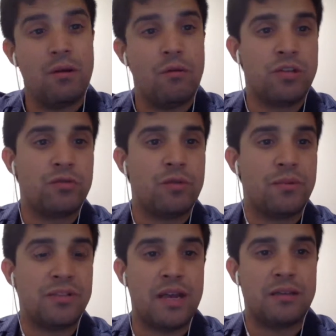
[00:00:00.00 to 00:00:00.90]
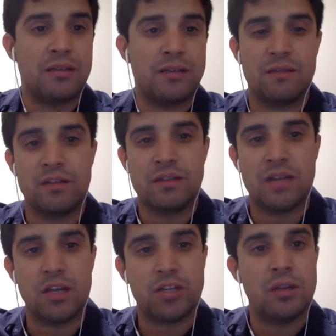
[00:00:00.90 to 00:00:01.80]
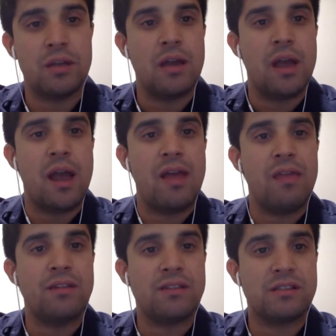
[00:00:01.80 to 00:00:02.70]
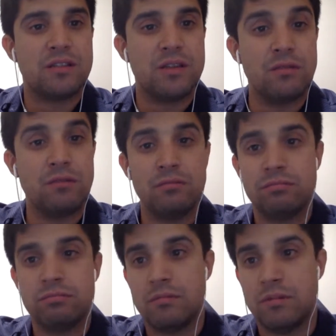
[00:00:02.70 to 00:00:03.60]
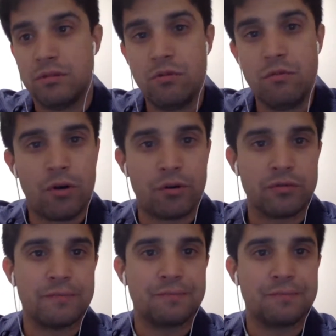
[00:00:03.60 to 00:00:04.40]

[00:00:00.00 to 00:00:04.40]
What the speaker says: which represented civilization, and the still New World.